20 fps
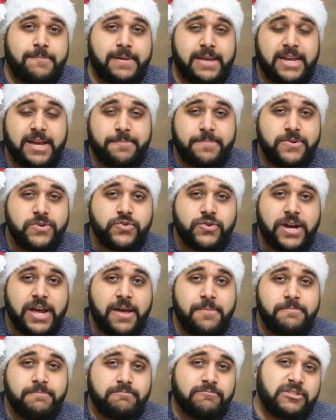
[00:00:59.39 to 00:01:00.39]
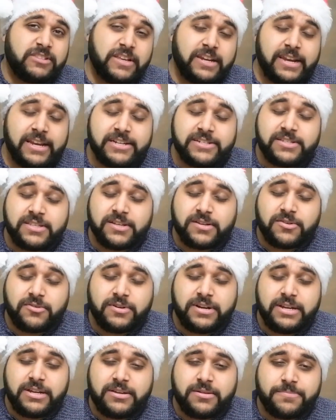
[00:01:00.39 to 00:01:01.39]
pick up a dram, sit next to the
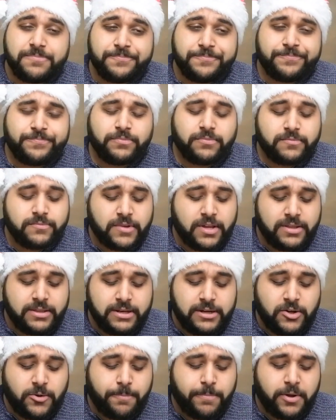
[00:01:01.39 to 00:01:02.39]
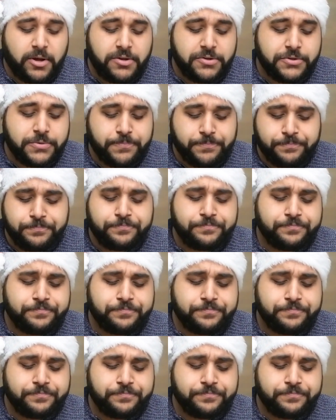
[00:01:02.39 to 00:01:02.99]
creek, a little pond,